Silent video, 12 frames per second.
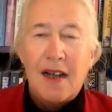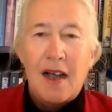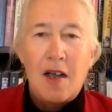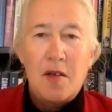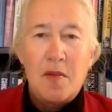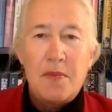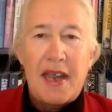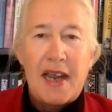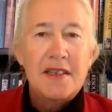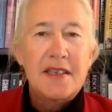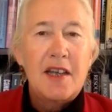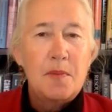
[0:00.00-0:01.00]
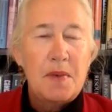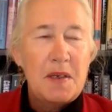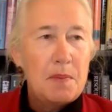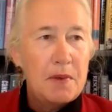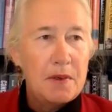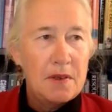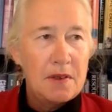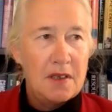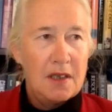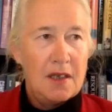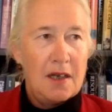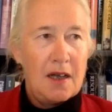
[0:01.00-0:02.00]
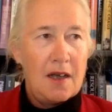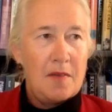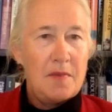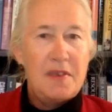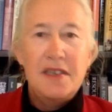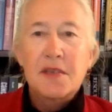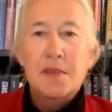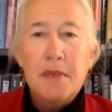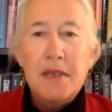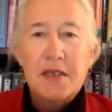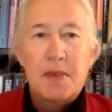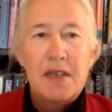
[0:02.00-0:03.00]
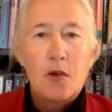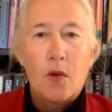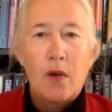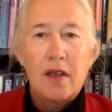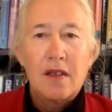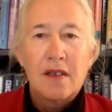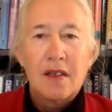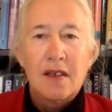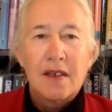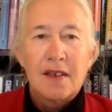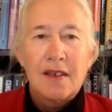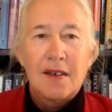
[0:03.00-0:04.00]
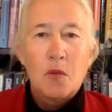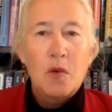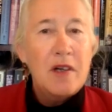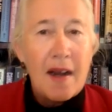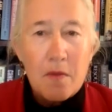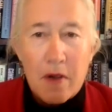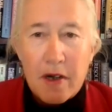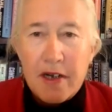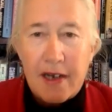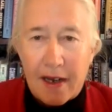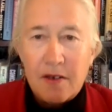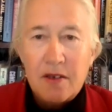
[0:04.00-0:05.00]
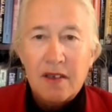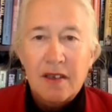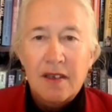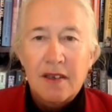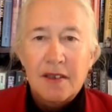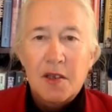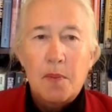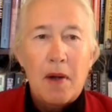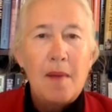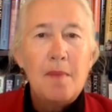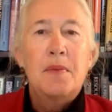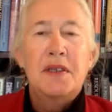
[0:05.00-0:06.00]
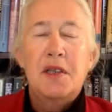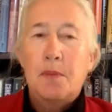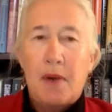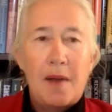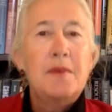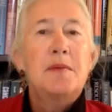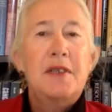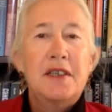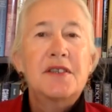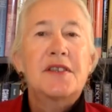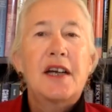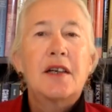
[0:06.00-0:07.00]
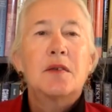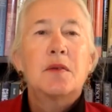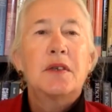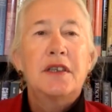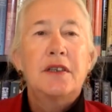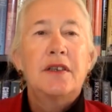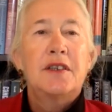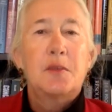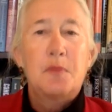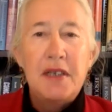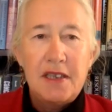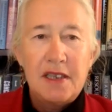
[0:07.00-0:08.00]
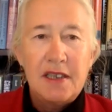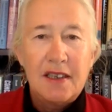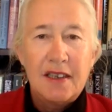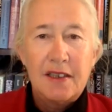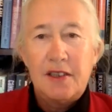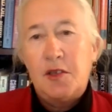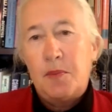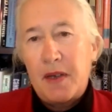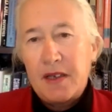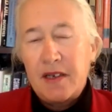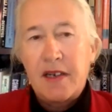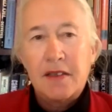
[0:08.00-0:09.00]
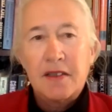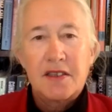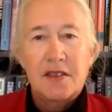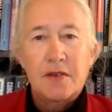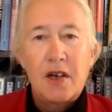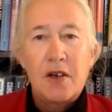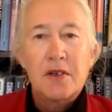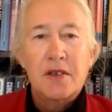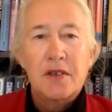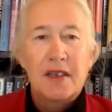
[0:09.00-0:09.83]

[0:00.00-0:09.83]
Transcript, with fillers: Um, that's how people um, dismiss peak oil. We're not running out. The prob- but the problem does start when you're at the peak and you depend on endless growth